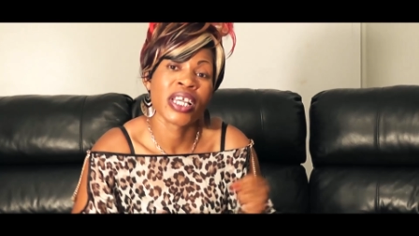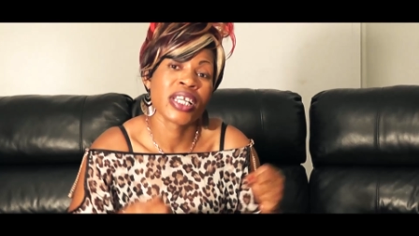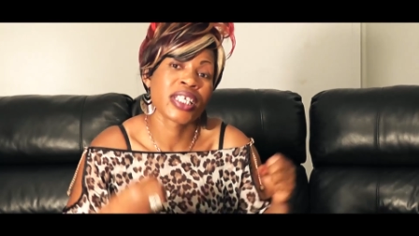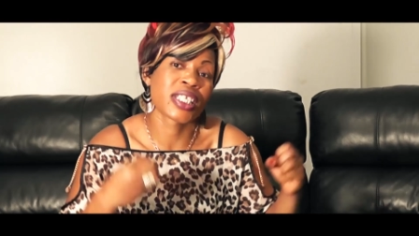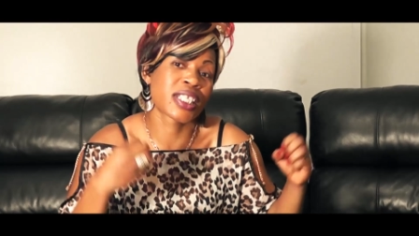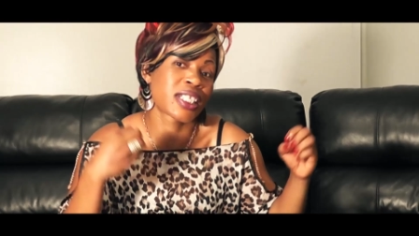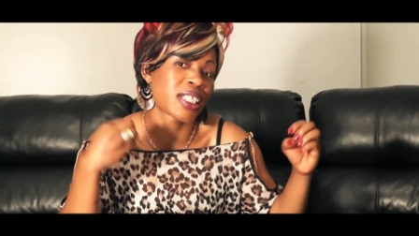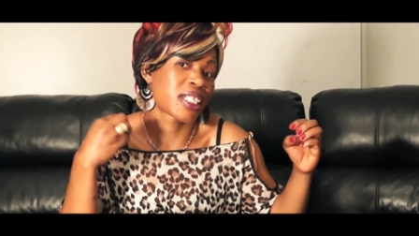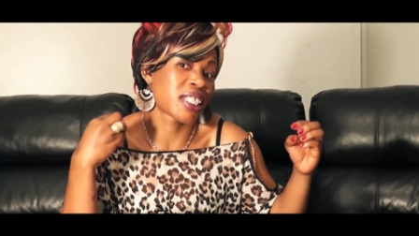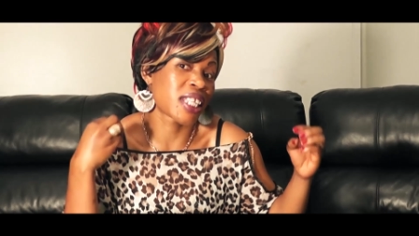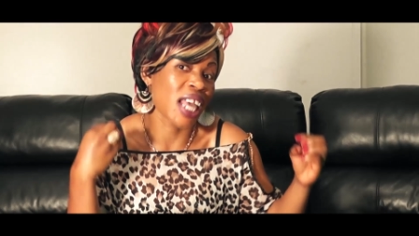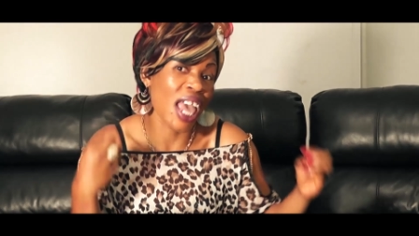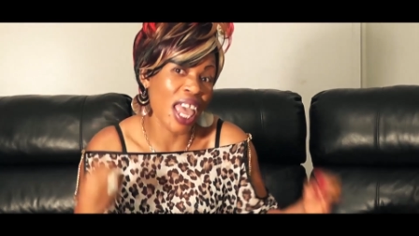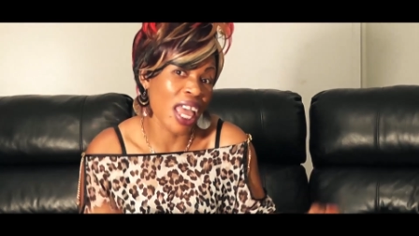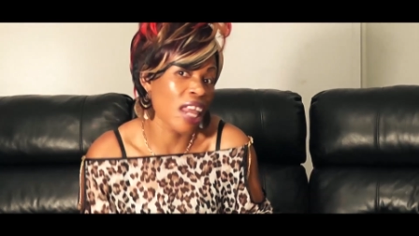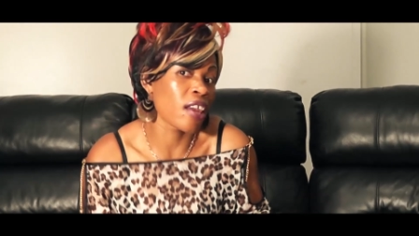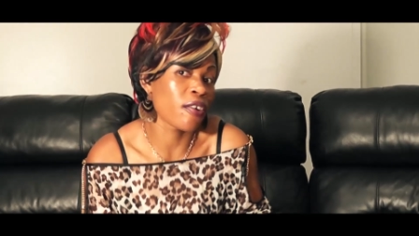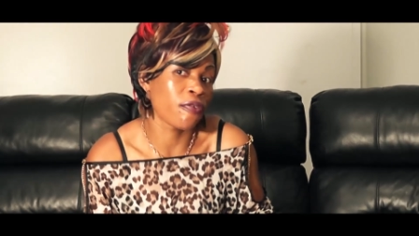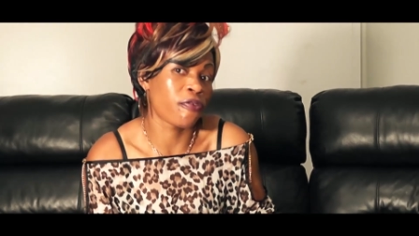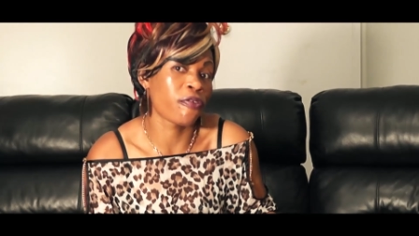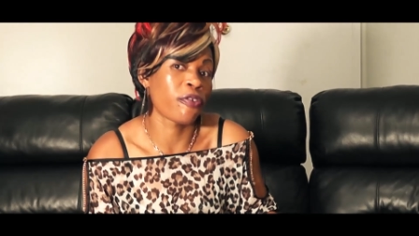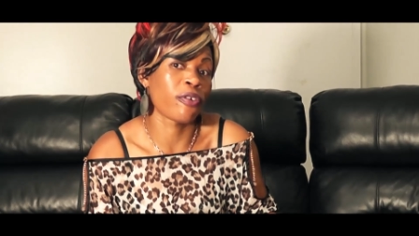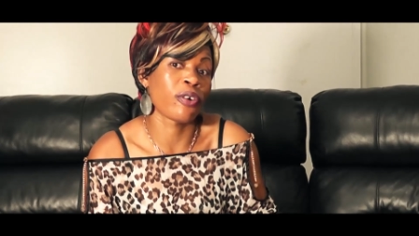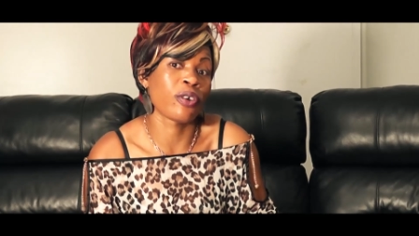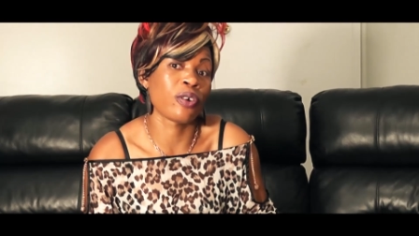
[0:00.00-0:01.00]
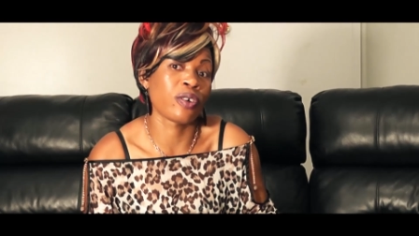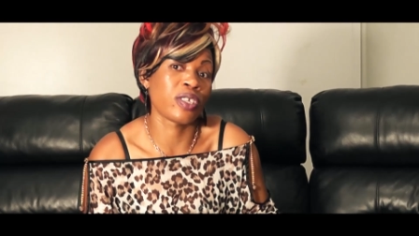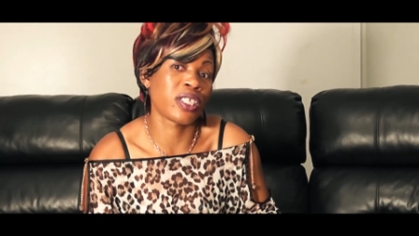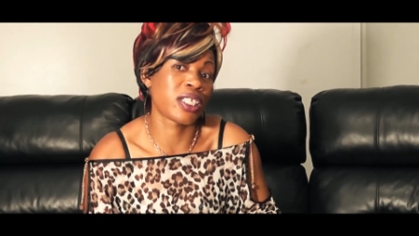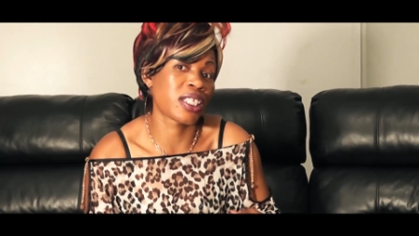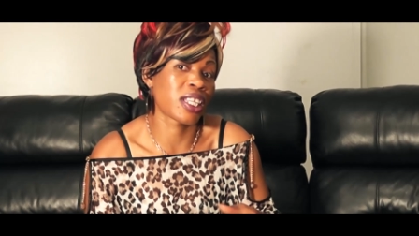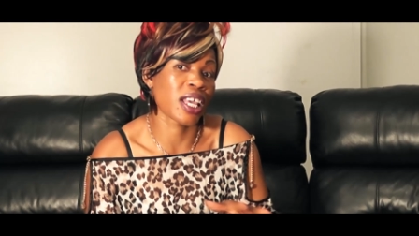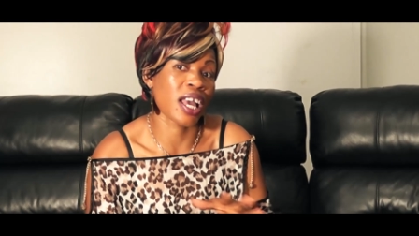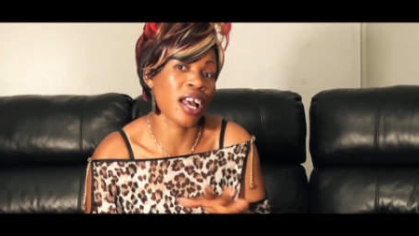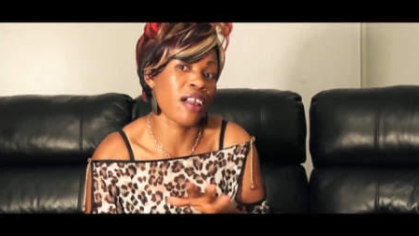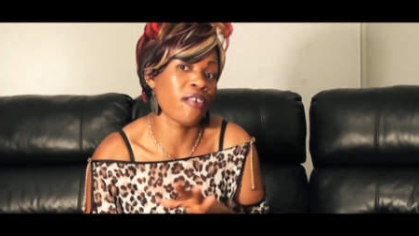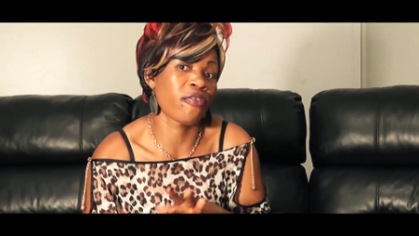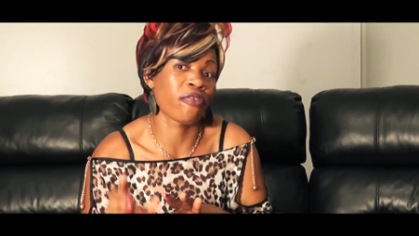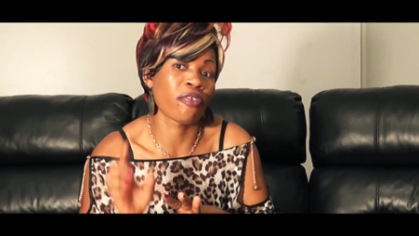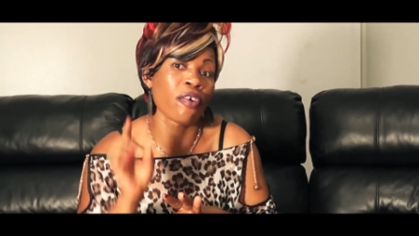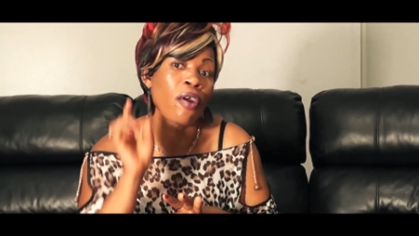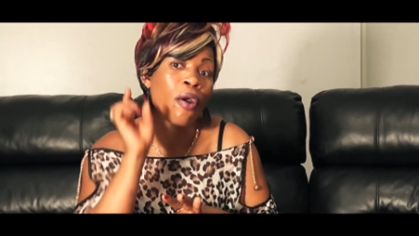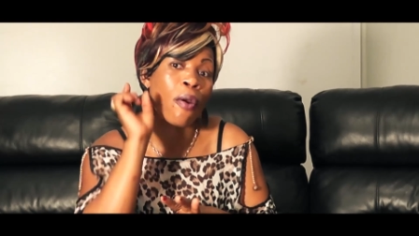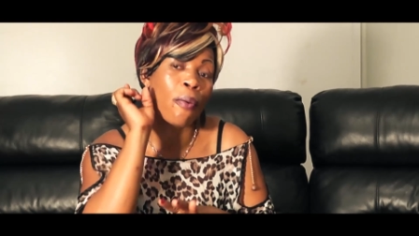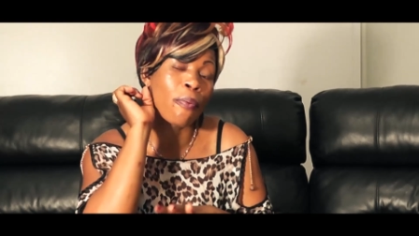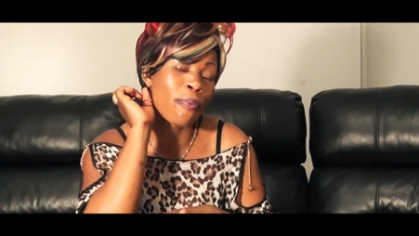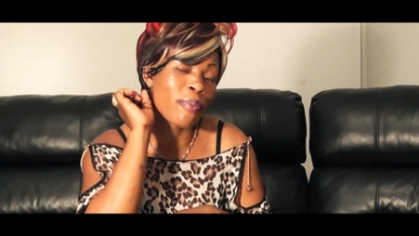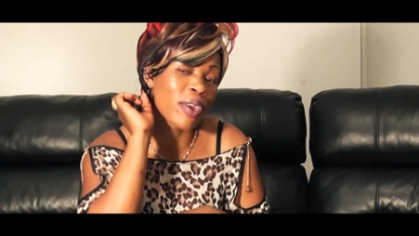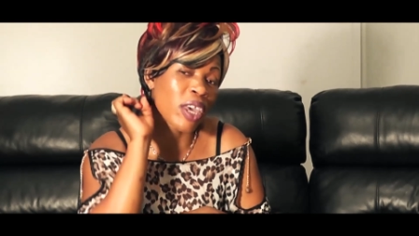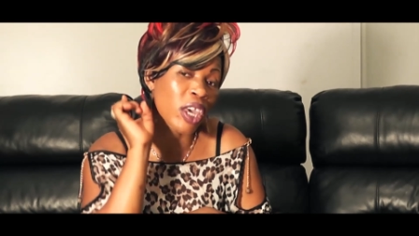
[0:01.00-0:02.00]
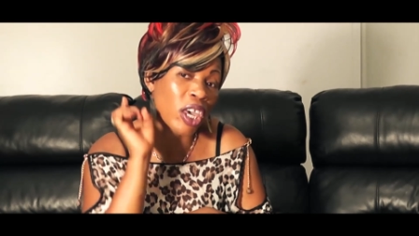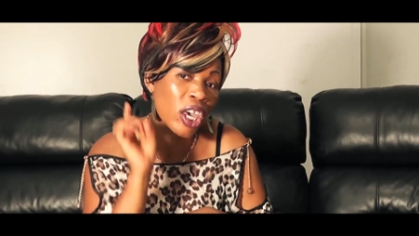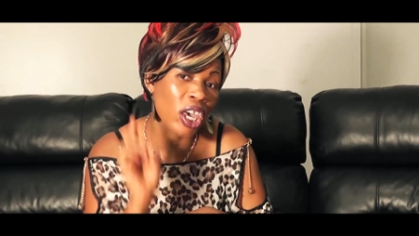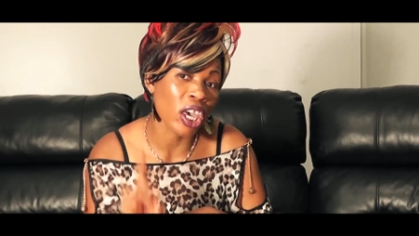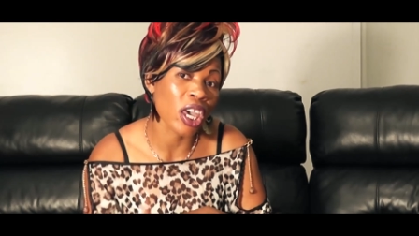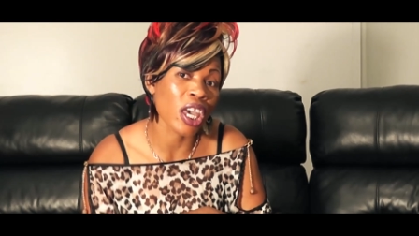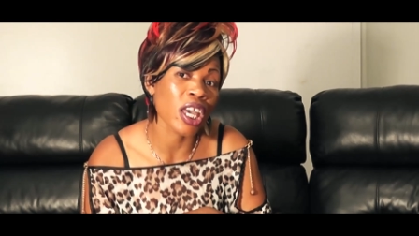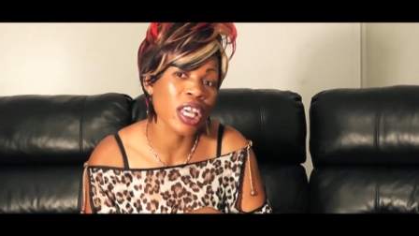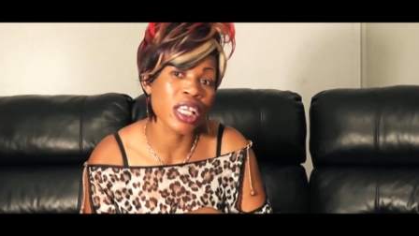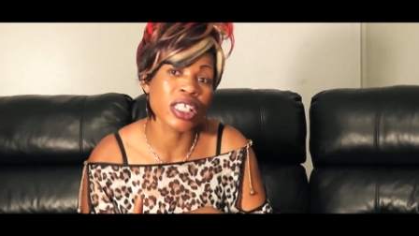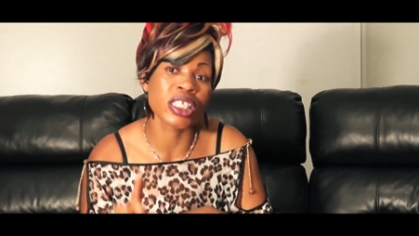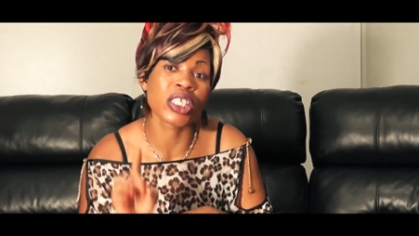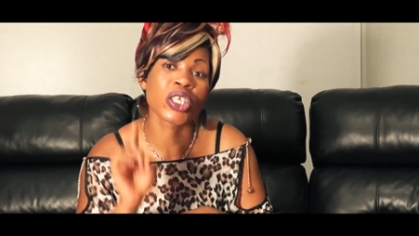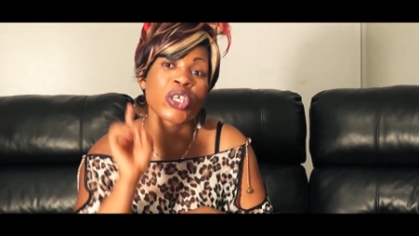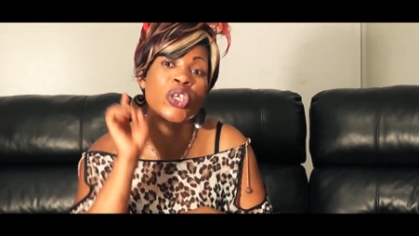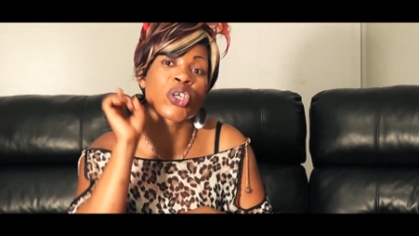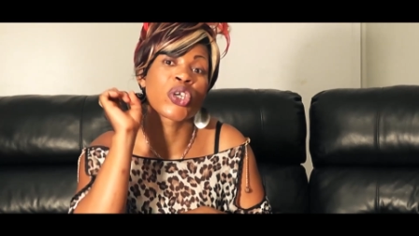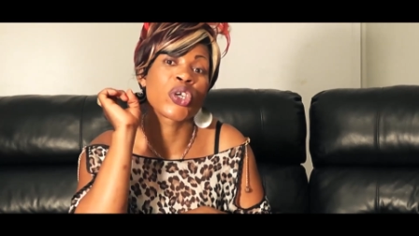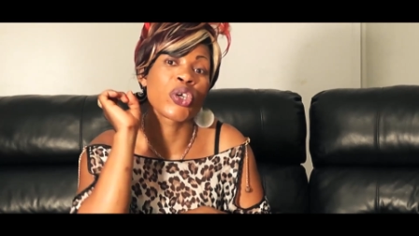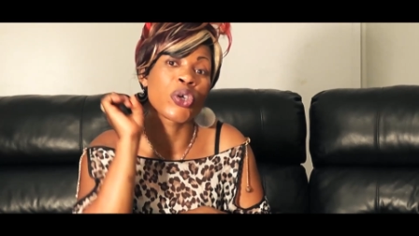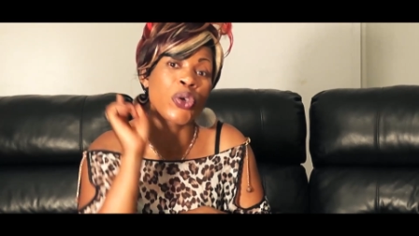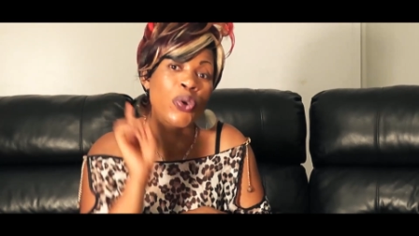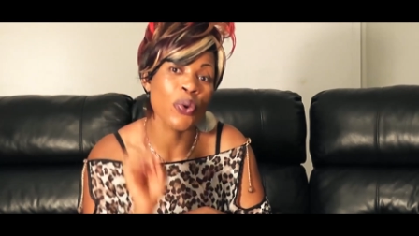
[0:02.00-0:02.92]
Stand for yourself because